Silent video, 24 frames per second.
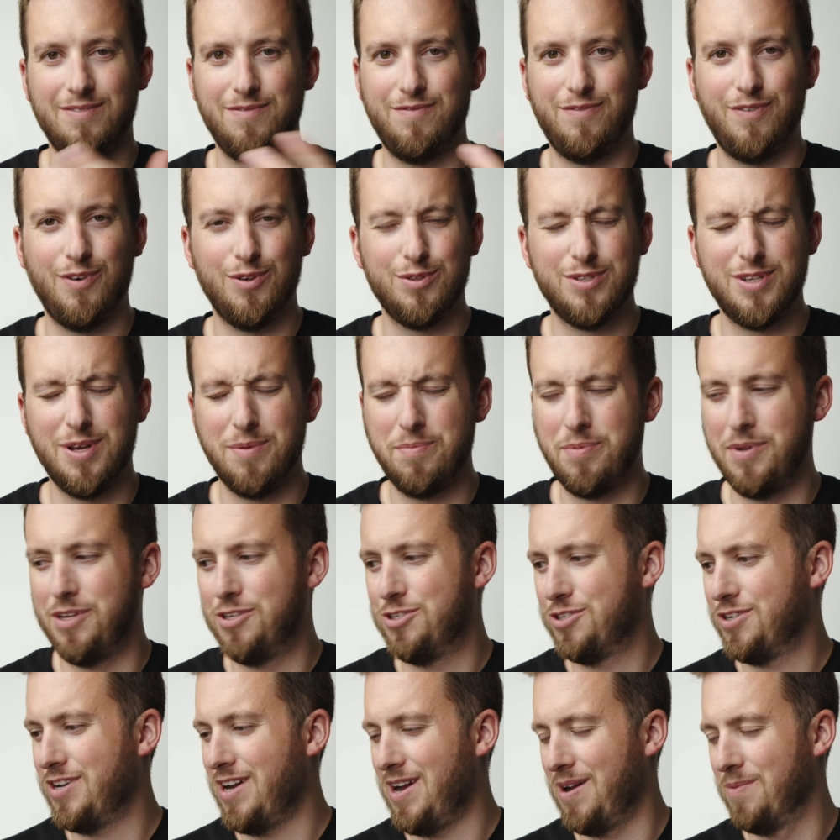It folds up
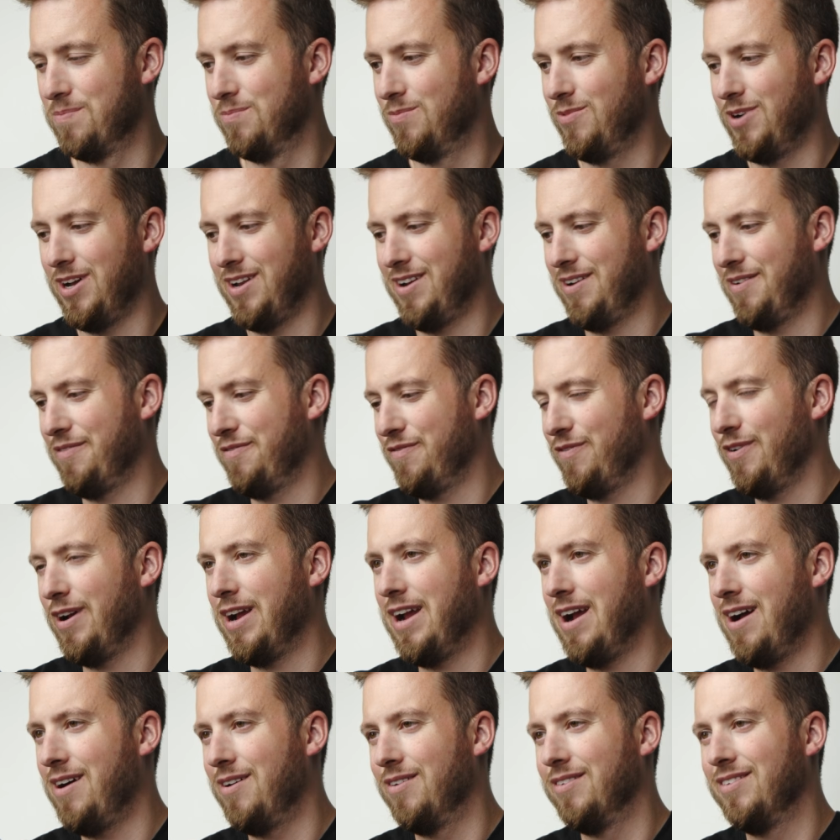each time. Why did I
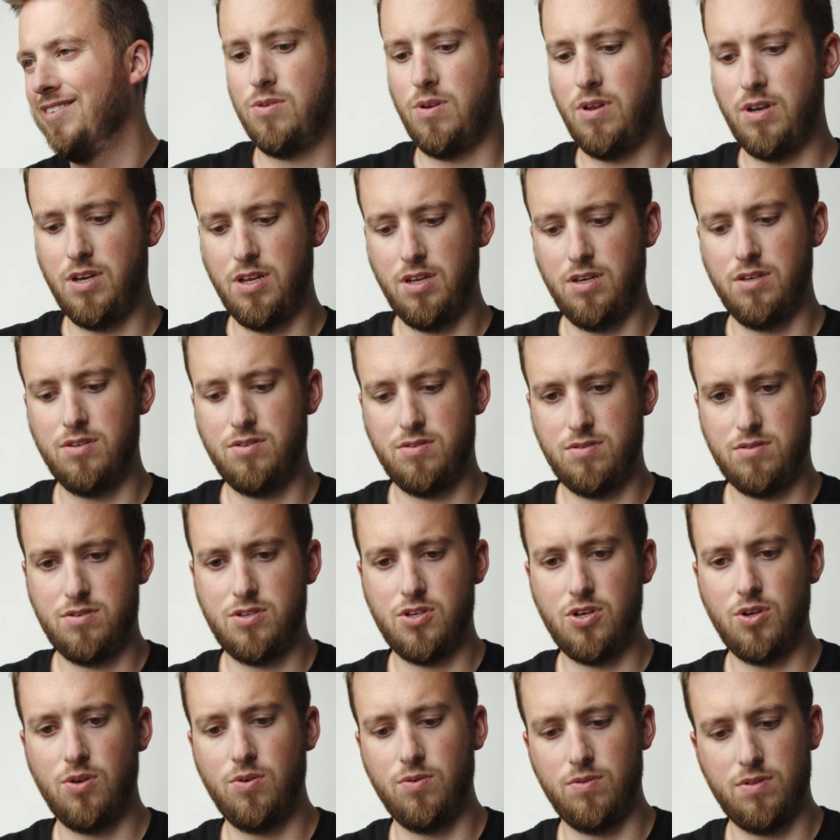freak out? I need
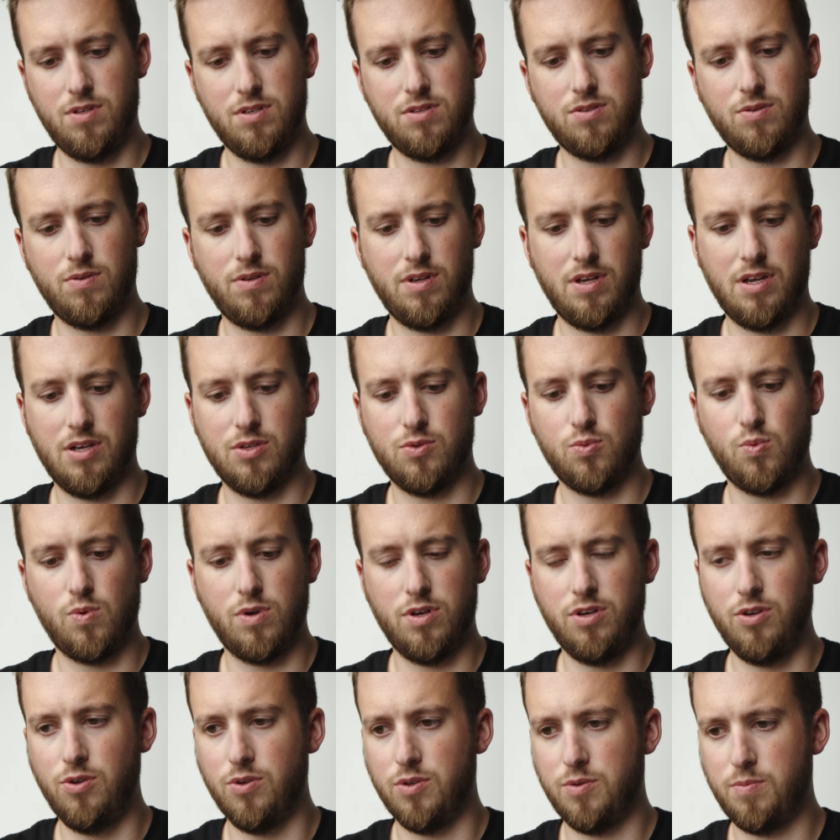two, this only has
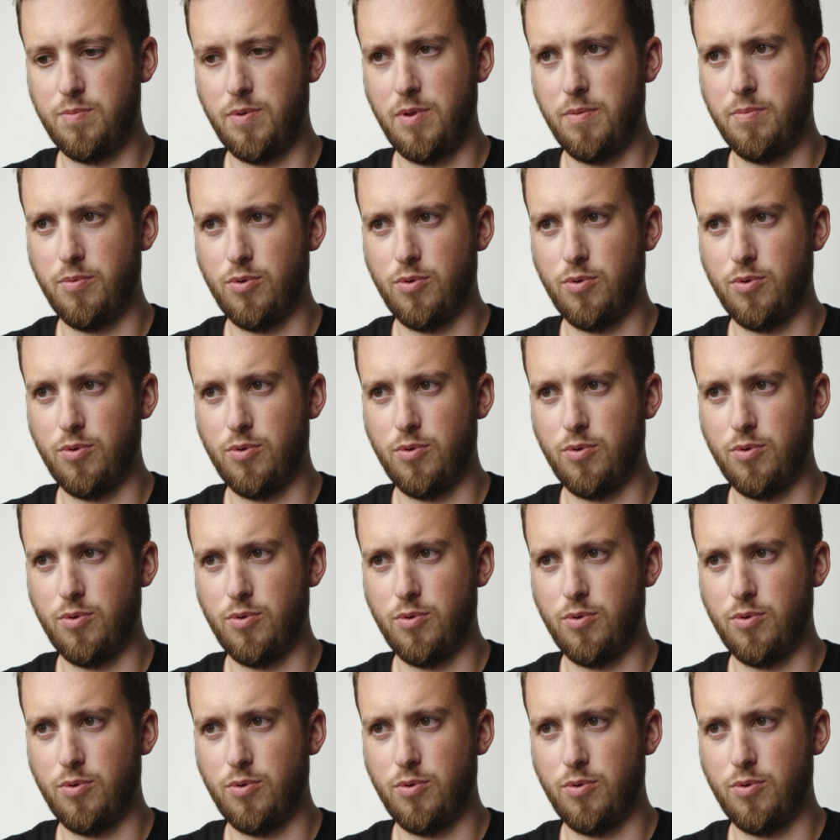one USB